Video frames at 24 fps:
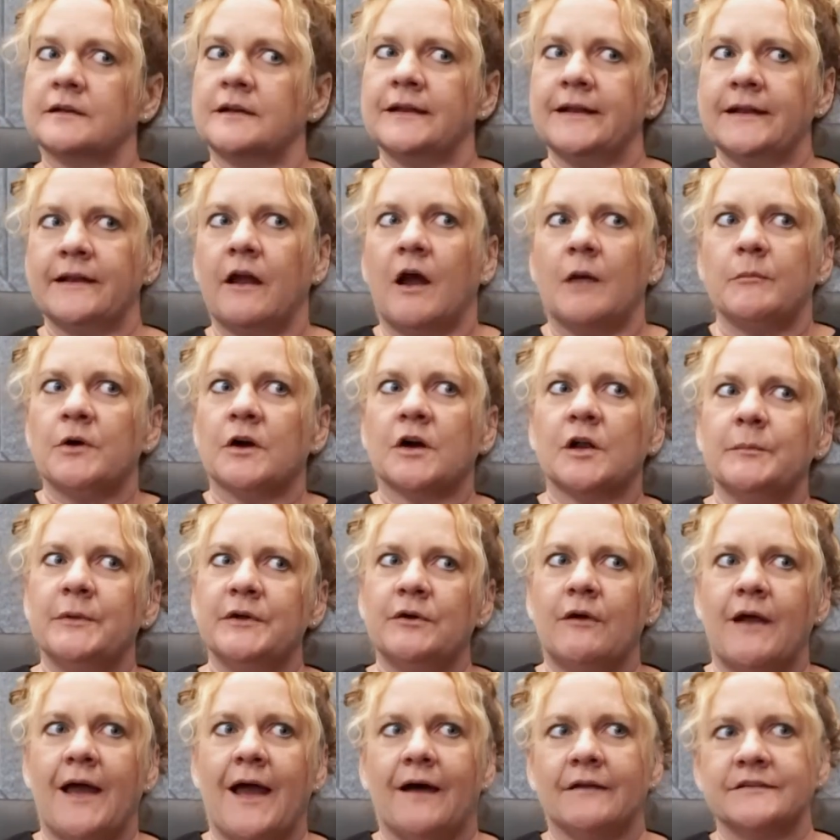clearly I'm not going to be
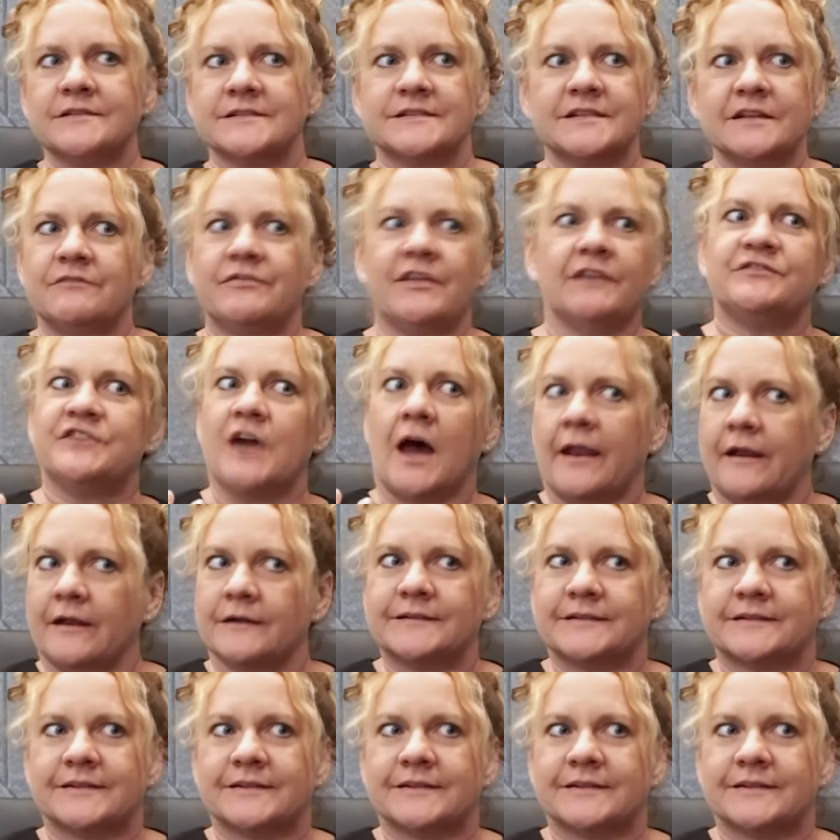around to see if they've done it.